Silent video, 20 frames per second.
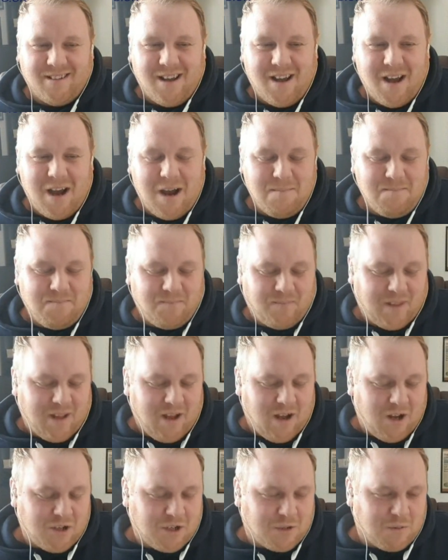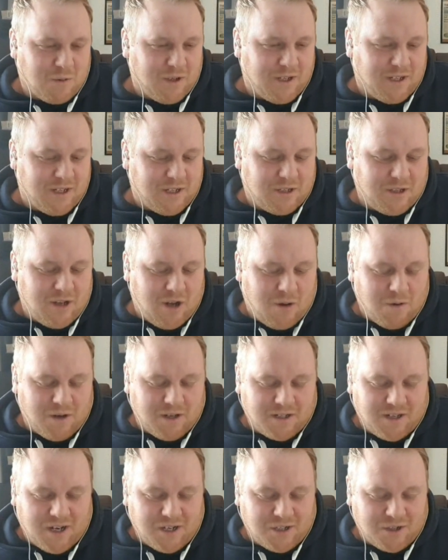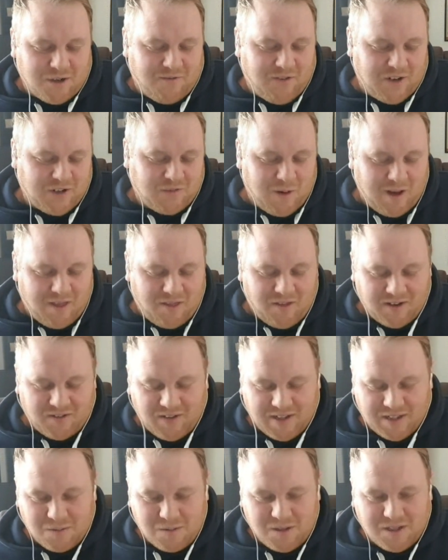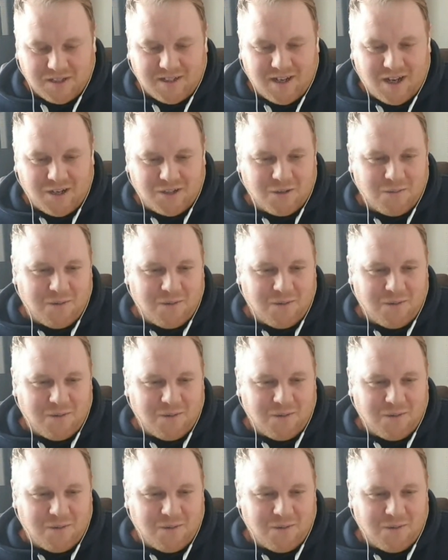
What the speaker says: I want to touch